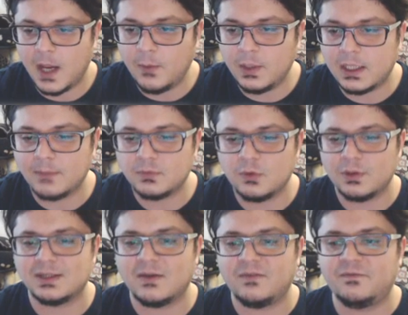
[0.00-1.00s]
Now we come to
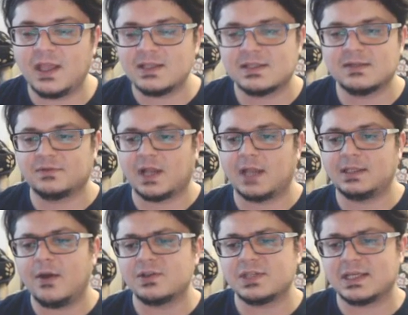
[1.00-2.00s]
the defensive
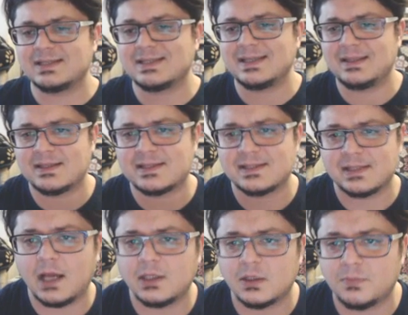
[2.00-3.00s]
line. Now, as you can see, these
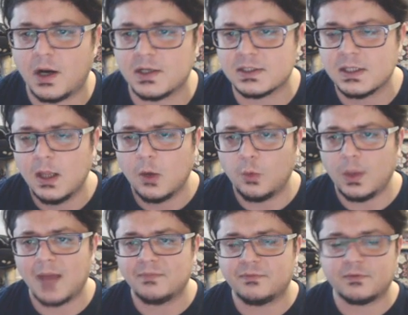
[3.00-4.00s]
slider bars,
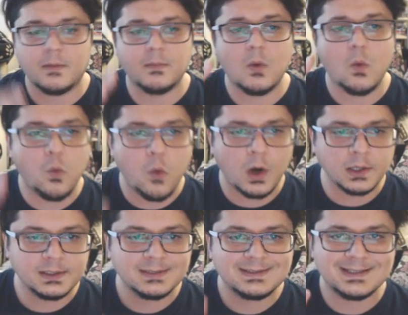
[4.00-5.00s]
we have from
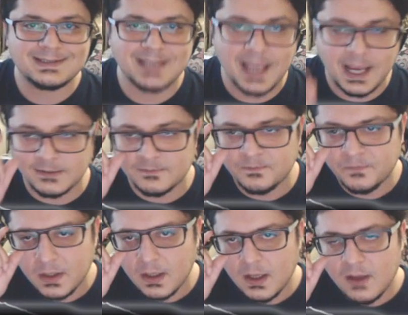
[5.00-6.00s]
1 to 10.
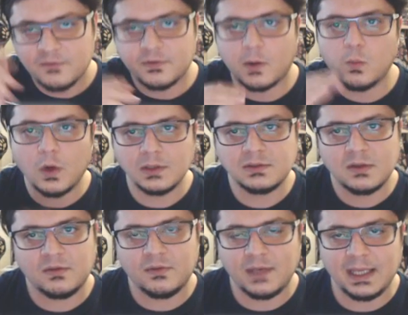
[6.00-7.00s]
From 1
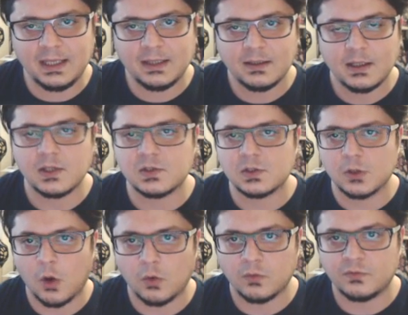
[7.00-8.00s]
to 3 is
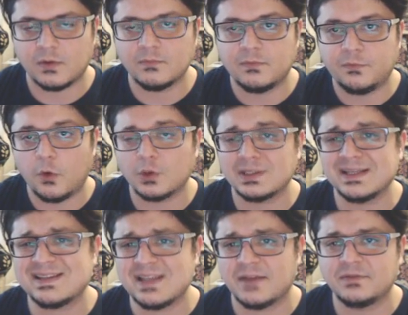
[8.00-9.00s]
low. From 4
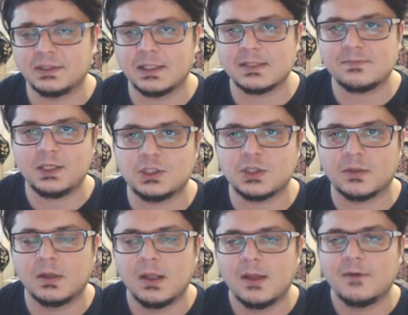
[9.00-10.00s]
to 7
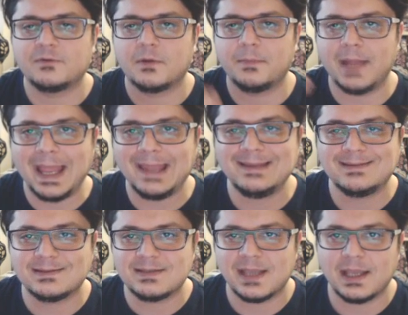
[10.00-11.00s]
medium. From
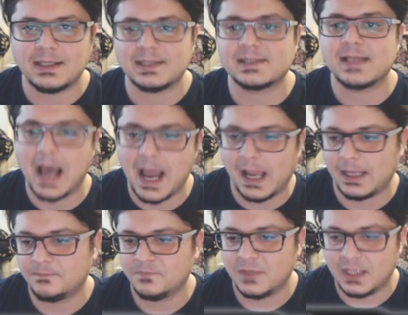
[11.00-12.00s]
8 to 10 is high.
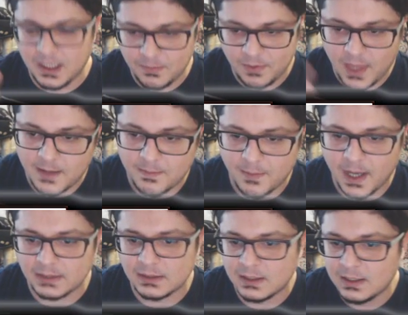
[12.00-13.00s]
Keep that in
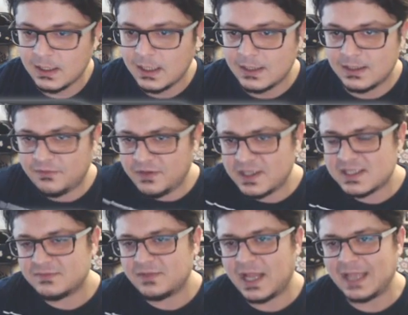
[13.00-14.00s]
mind.
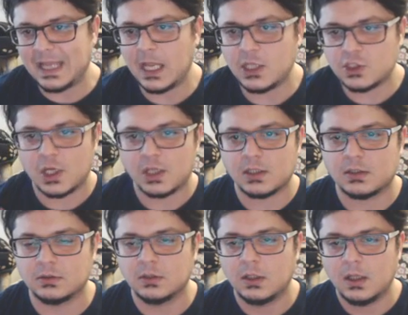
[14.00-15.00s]
Defensive line in
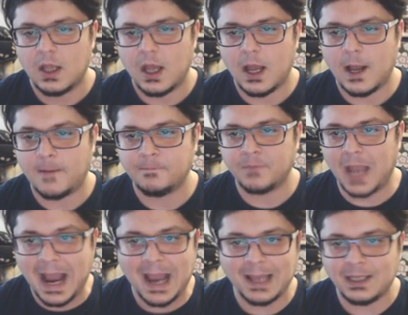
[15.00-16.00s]
general,
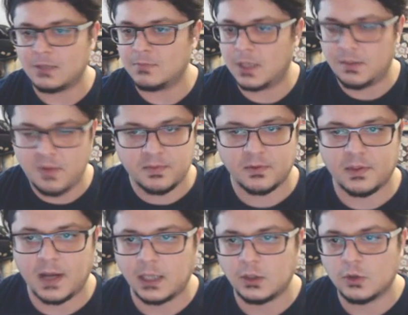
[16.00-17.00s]
I and many people
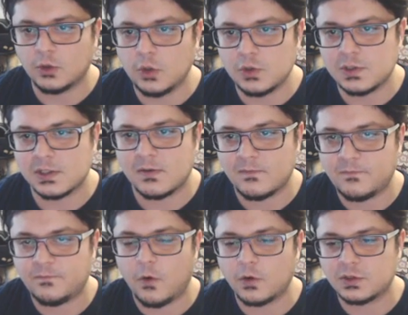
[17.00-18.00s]
that I know uses
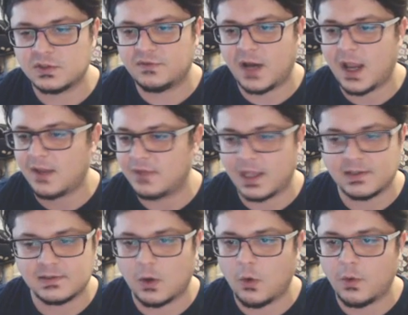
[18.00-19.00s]
4 to 5.
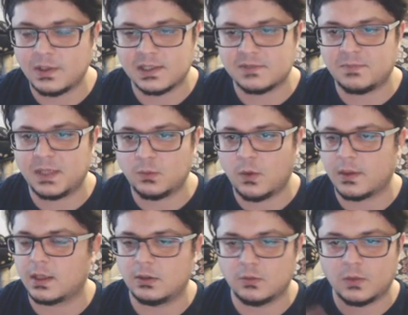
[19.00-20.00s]
That's always has been,
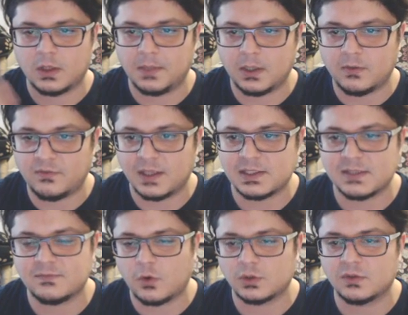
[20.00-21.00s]
whether you want to be
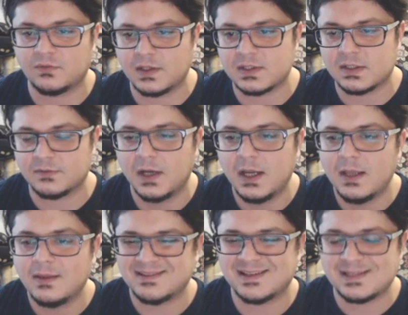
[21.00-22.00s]
offensive or defensive.
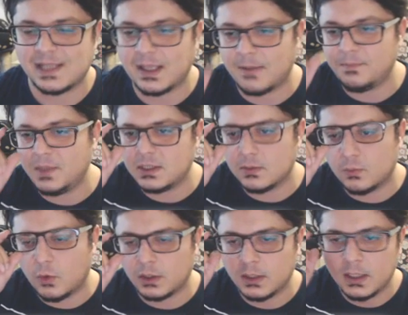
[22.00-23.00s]
This is like a
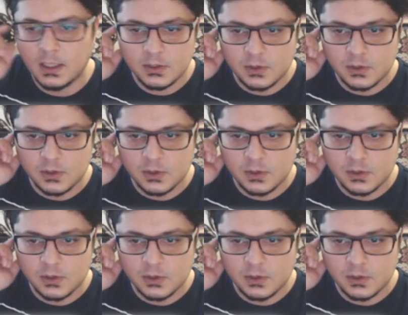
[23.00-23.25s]
medium one.